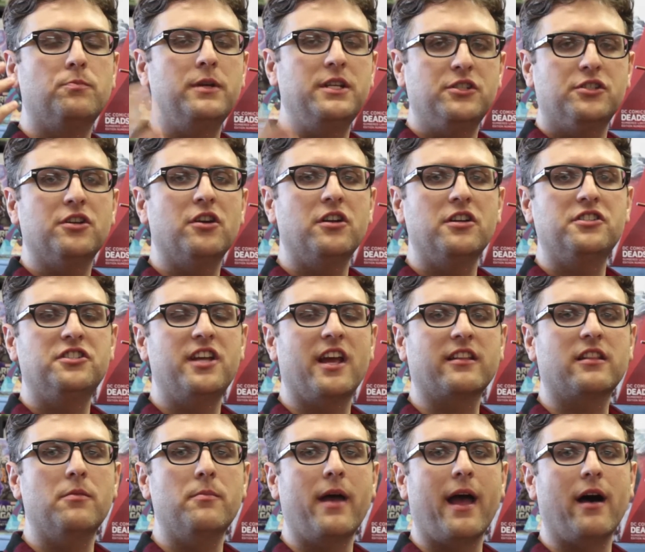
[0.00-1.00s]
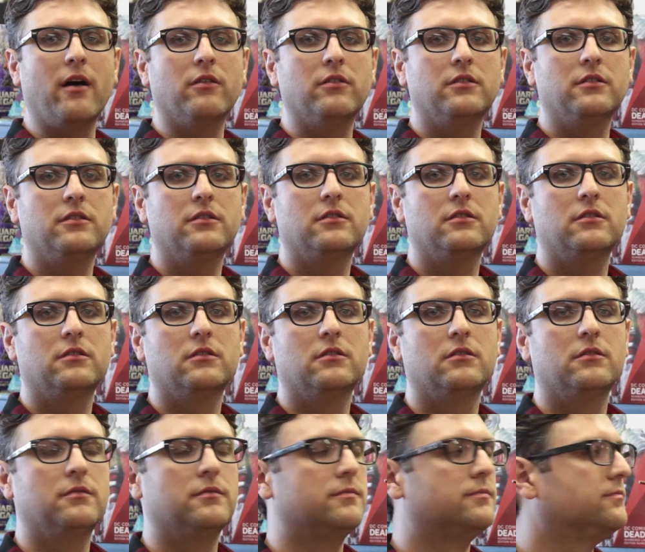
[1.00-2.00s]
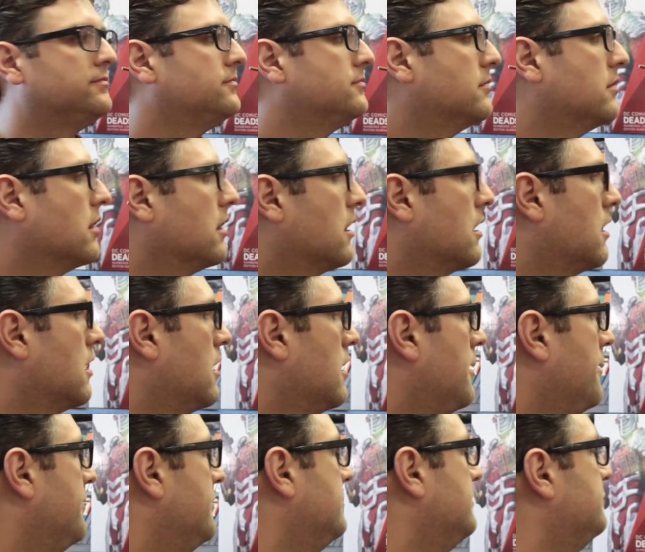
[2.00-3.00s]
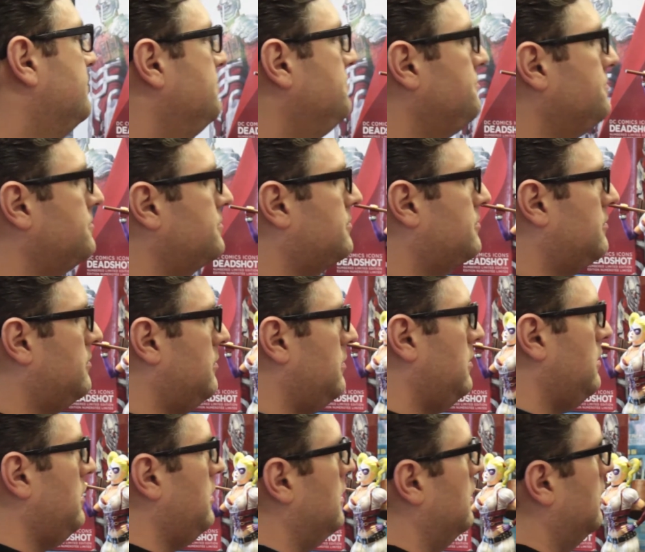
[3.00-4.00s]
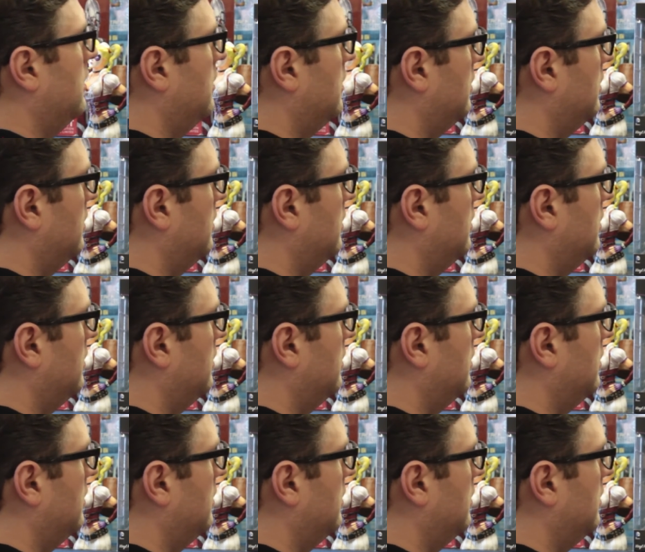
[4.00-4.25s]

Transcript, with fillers: Be sure to check them out. Alright, that works. Get, uh, don't touch it.